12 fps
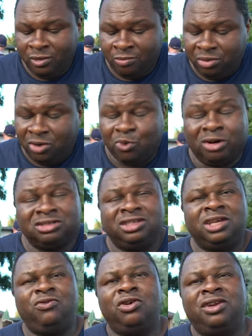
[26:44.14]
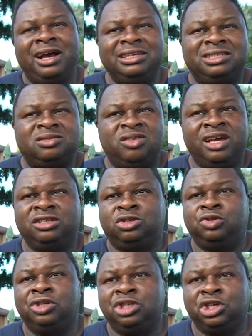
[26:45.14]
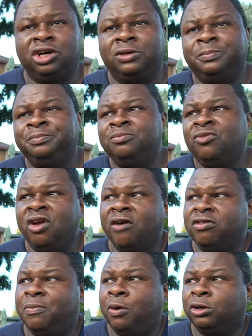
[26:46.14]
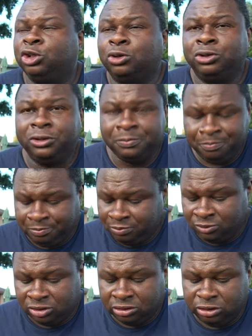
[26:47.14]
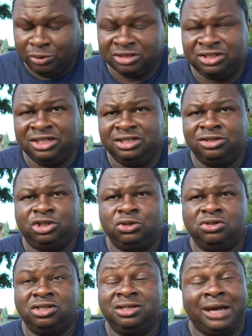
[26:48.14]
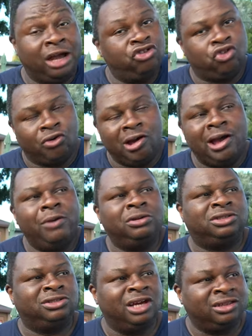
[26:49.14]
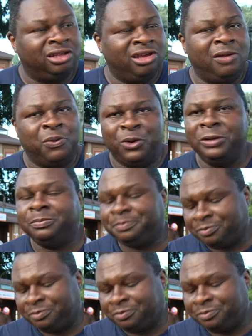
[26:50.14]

But it works. It gives you a nice, thick, juicy chunk of the pork shoulder. Well, seasoned, juicy, not dry, which is like the key point.